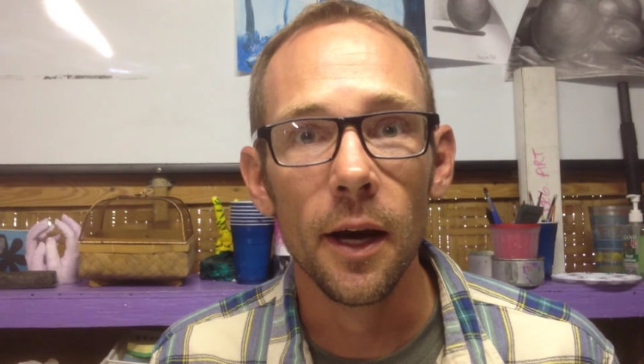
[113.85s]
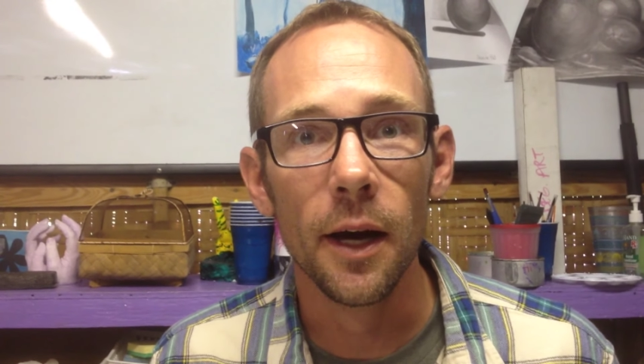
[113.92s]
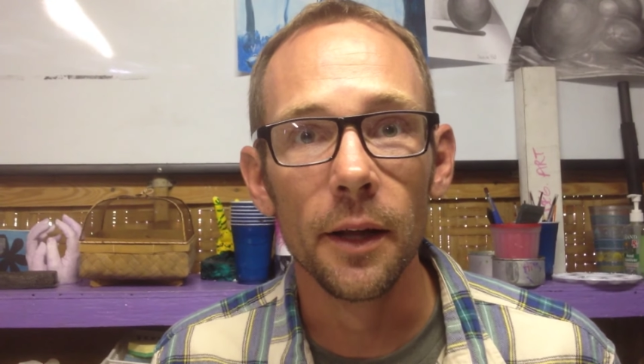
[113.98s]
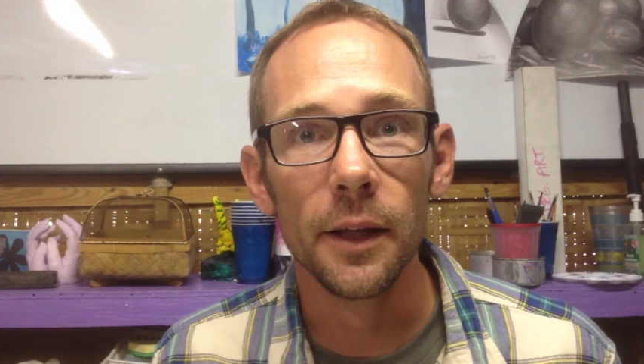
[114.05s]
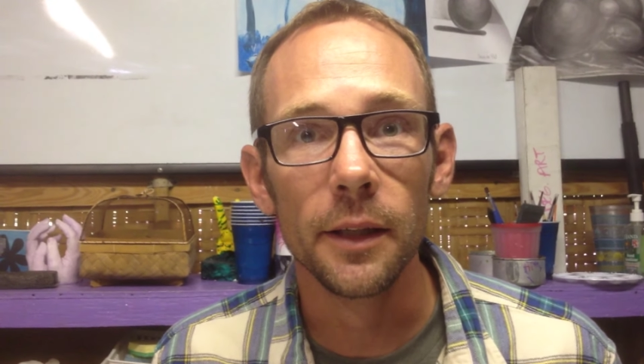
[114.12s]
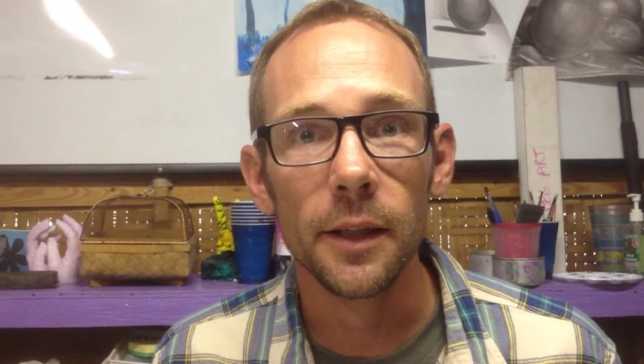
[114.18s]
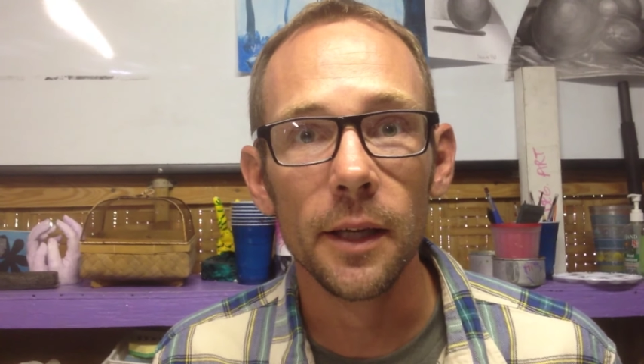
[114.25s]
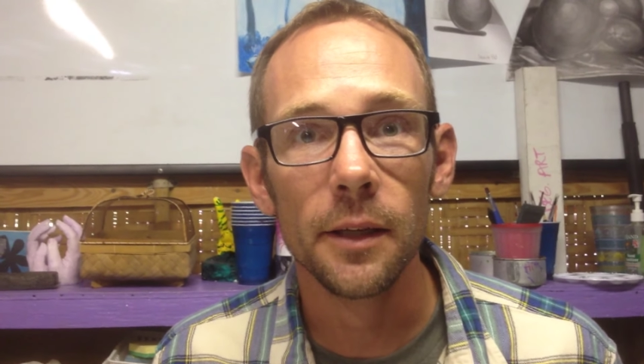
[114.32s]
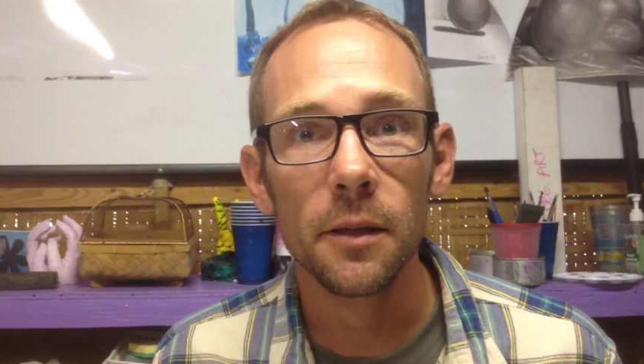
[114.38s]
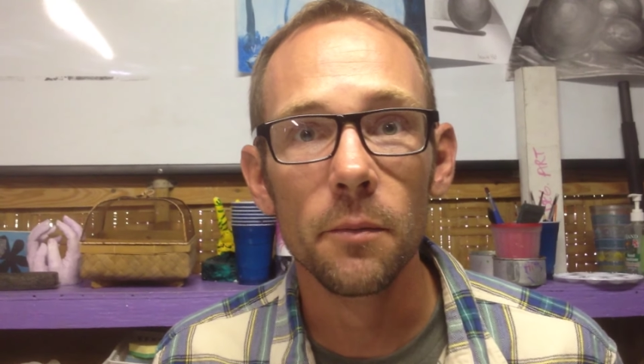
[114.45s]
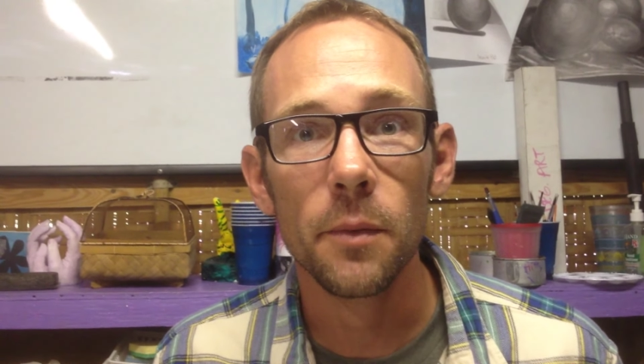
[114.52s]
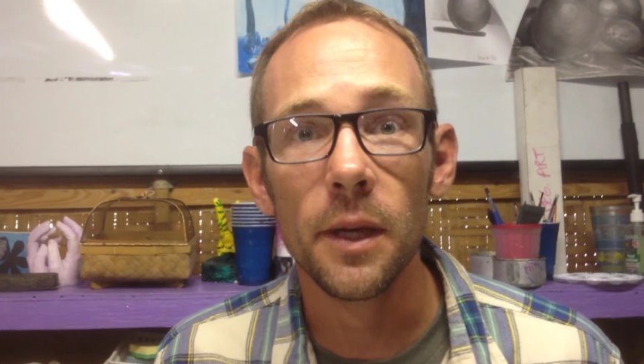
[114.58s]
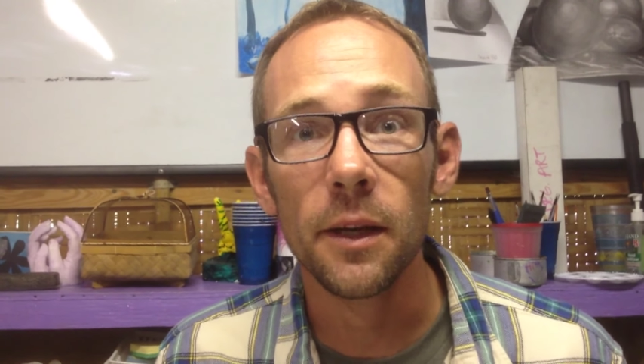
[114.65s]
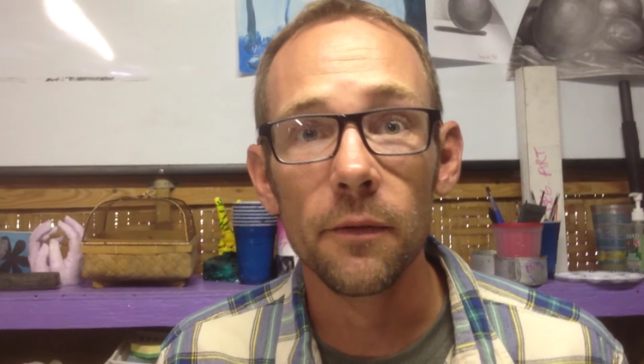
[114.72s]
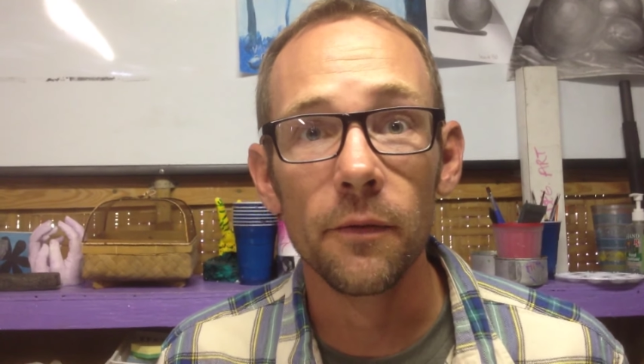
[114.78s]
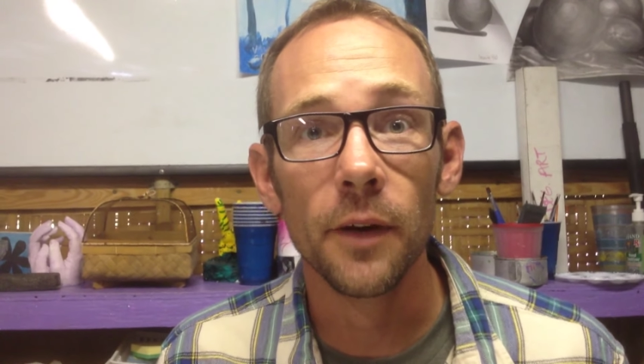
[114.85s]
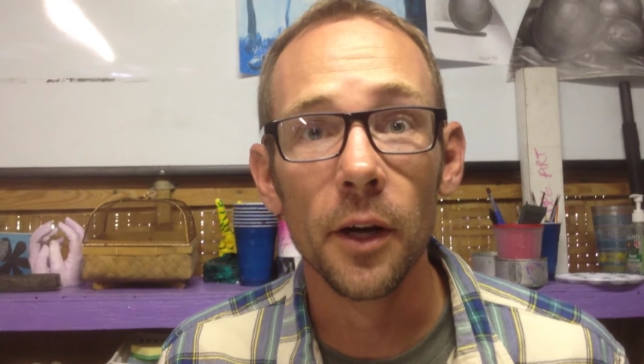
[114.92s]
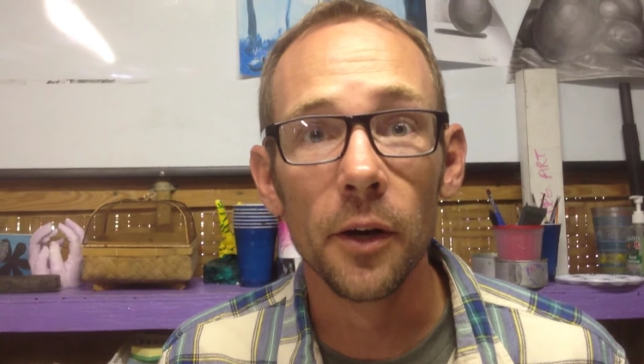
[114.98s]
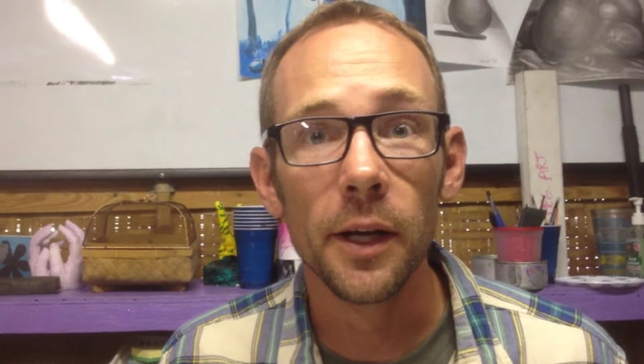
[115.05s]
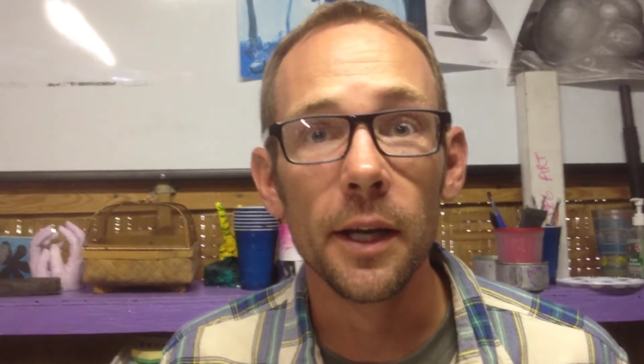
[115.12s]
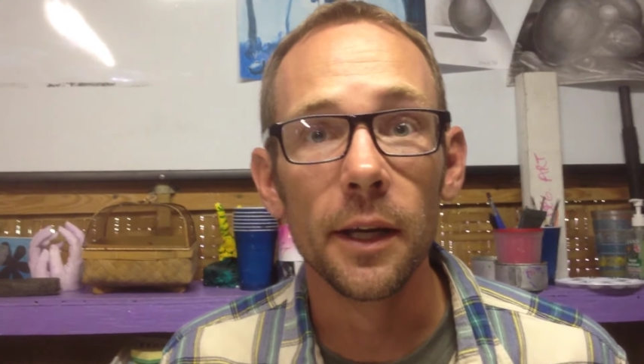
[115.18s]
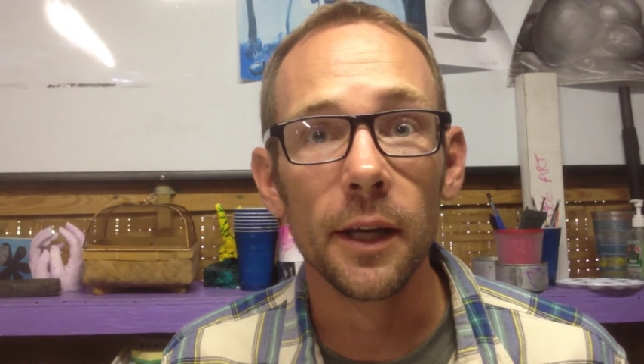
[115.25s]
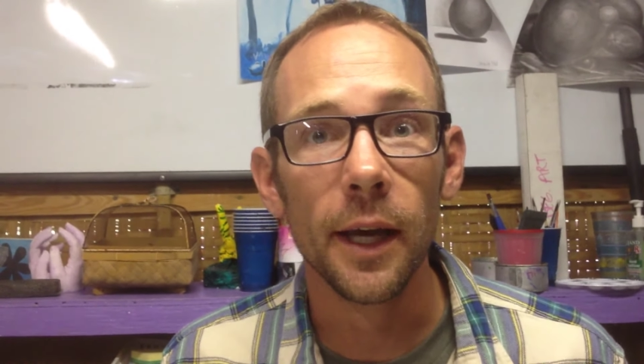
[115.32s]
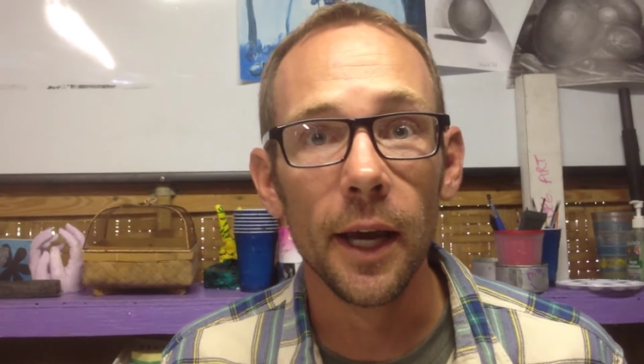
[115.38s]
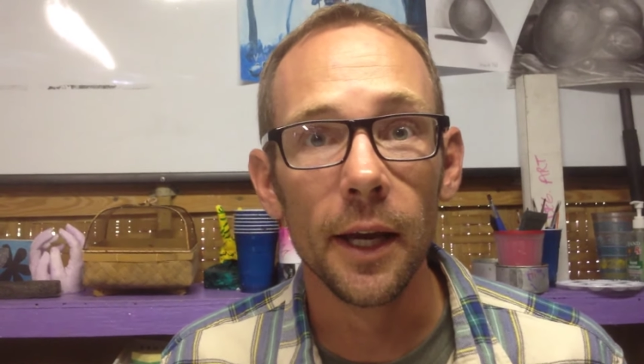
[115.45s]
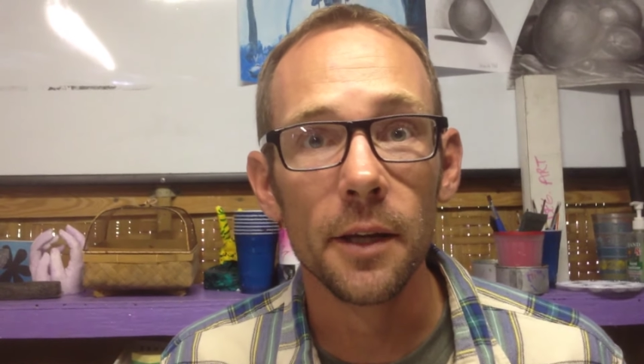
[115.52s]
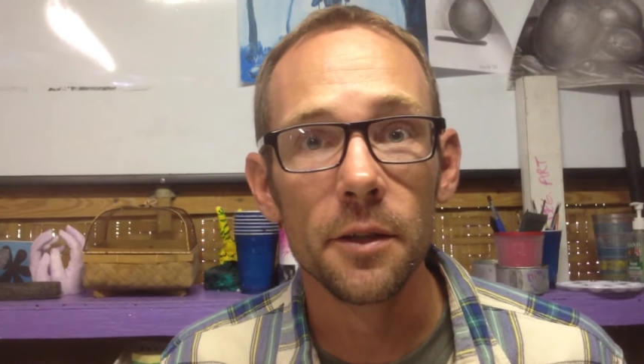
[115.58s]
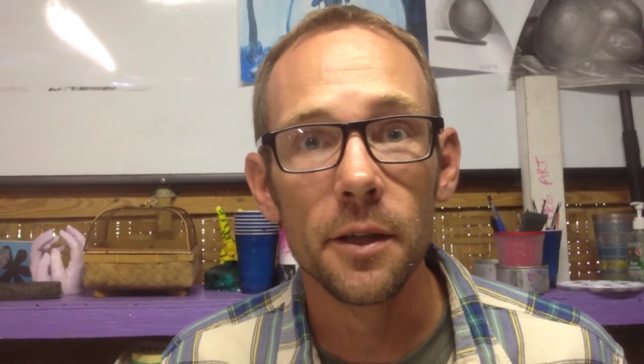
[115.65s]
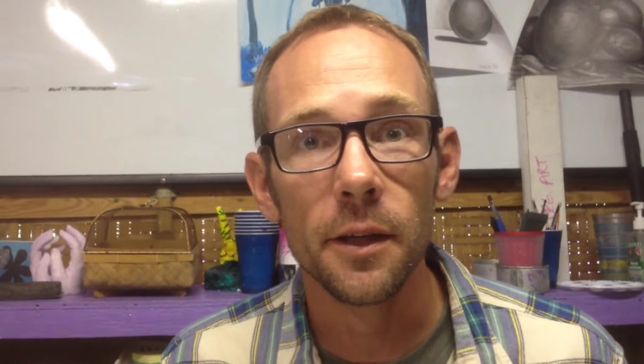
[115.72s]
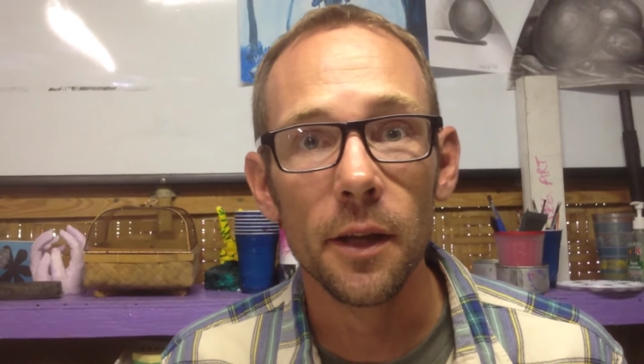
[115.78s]
They tended to be very
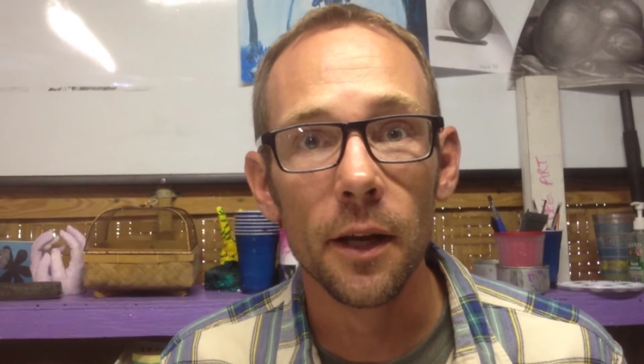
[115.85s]
engaged in the